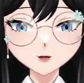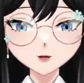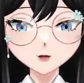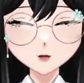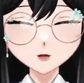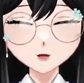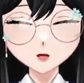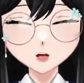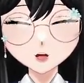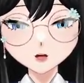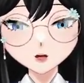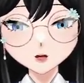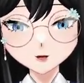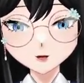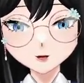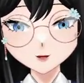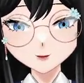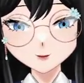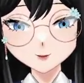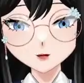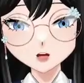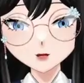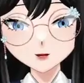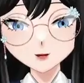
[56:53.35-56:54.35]
and then you
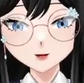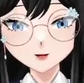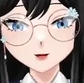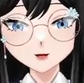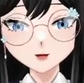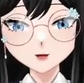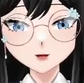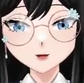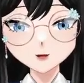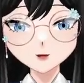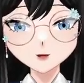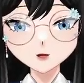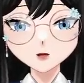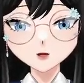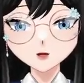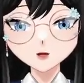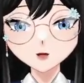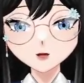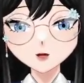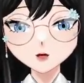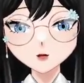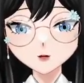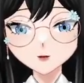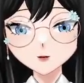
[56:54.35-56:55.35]
validate the
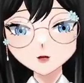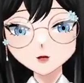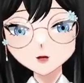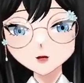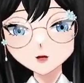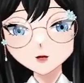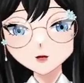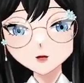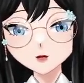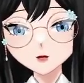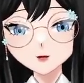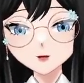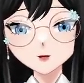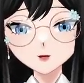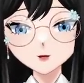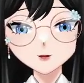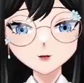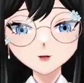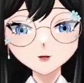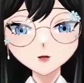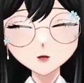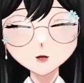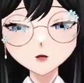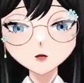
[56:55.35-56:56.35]
knockout at the
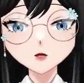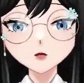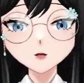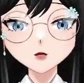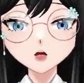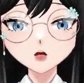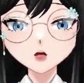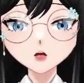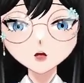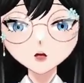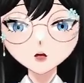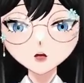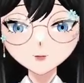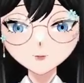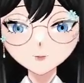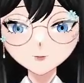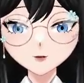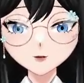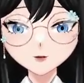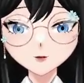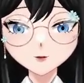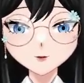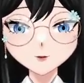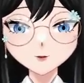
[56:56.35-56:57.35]
genomic
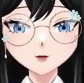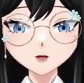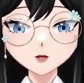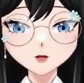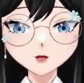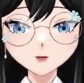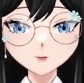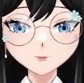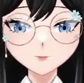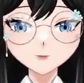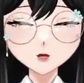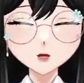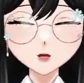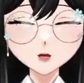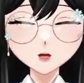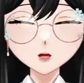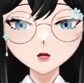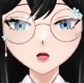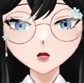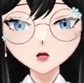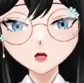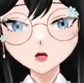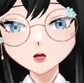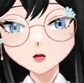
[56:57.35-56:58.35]
level, like
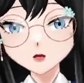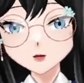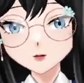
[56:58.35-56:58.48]
PCR.